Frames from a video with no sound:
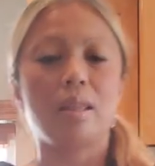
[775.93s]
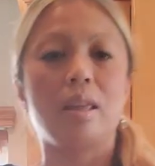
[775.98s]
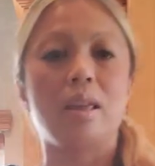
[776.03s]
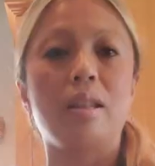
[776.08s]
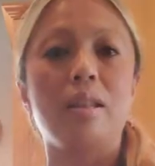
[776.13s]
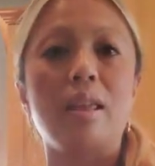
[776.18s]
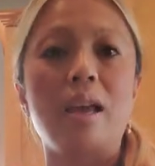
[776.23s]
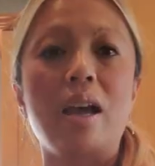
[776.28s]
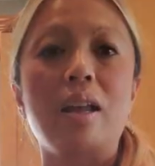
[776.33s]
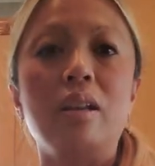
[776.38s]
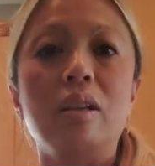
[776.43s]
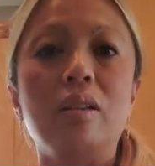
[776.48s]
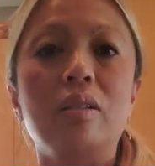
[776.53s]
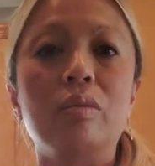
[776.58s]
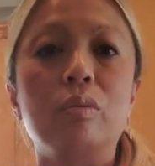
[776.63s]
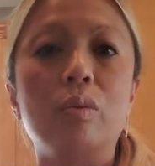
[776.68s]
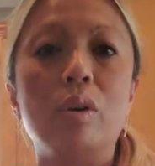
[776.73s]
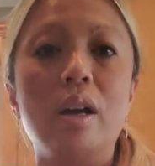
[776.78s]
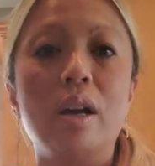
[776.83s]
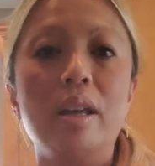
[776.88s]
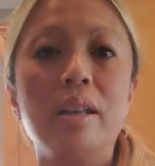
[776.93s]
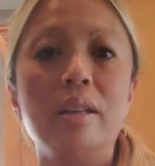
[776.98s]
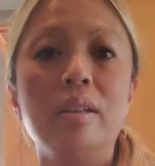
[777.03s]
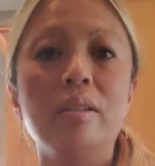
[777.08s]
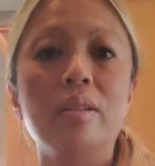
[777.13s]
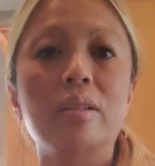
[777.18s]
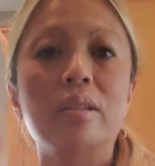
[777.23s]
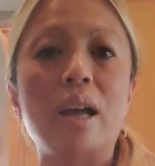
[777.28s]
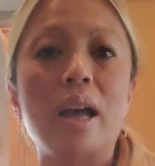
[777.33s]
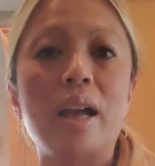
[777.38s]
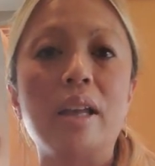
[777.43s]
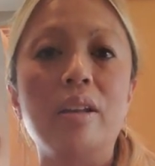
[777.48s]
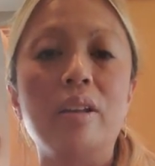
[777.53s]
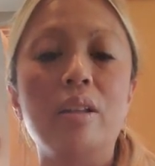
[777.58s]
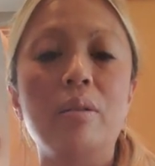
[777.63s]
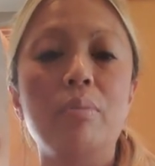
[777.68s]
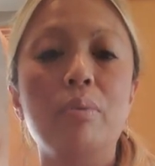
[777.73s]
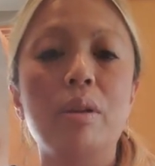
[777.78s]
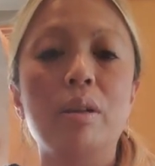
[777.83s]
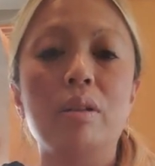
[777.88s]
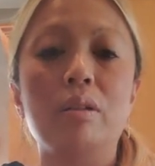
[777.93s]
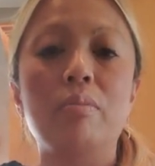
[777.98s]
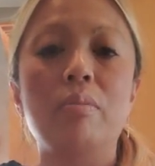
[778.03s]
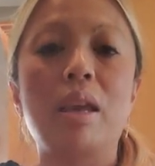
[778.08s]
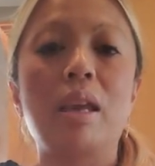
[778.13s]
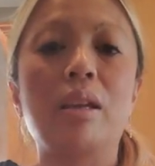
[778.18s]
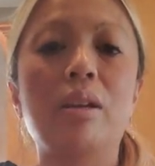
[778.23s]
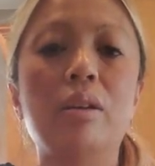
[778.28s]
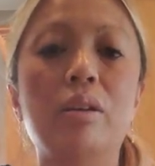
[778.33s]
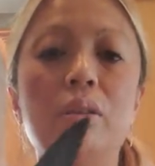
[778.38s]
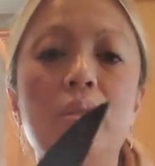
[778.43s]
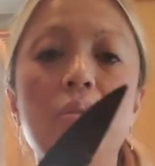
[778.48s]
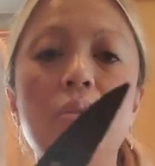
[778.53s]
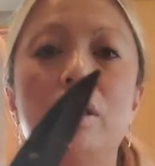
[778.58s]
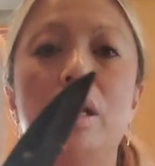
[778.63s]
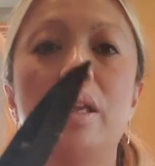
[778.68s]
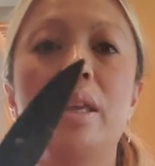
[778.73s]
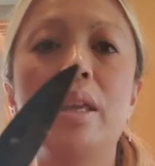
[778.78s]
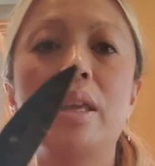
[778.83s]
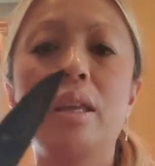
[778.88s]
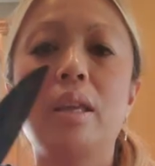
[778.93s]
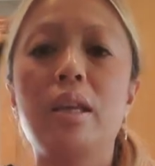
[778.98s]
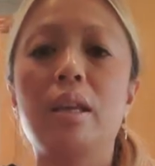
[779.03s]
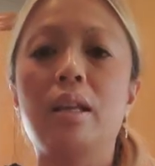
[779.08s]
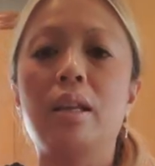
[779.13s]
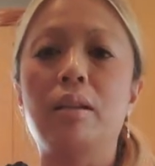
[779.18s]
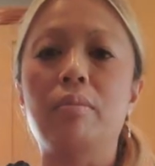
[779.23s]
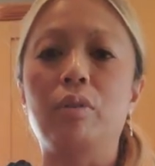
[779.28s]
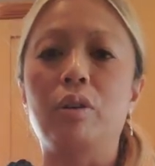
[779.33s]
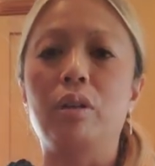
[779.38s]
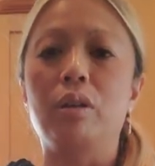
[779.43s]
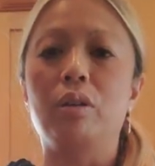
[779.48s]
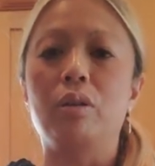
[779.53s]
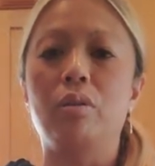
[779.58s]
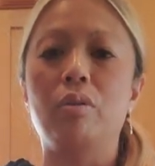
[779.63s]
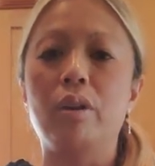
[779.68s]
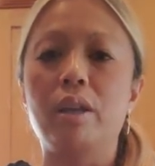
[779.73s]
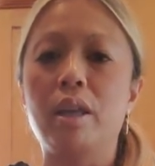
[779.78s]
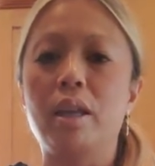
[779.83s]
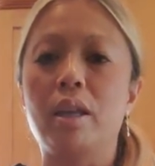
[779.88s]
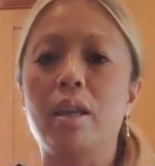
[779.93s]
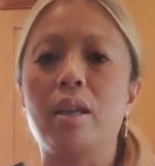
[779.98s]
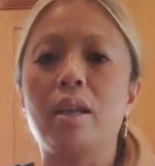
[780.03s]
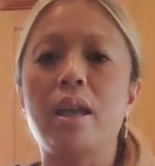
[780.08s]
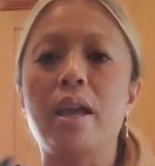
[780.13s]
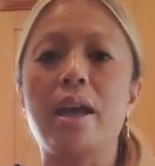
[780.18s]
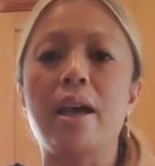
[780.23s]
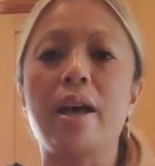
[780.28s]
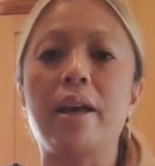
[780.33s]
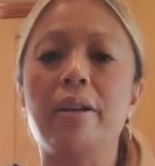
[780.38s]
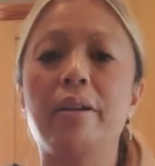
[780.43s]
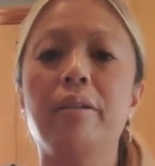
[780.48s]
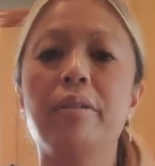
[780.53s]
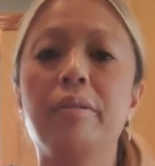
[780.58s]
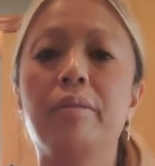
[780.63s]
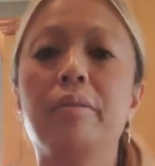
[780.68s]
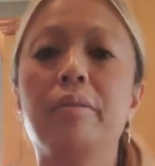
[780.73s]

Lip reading: then that is one side of the peeled mango. And I'm going to go ahead and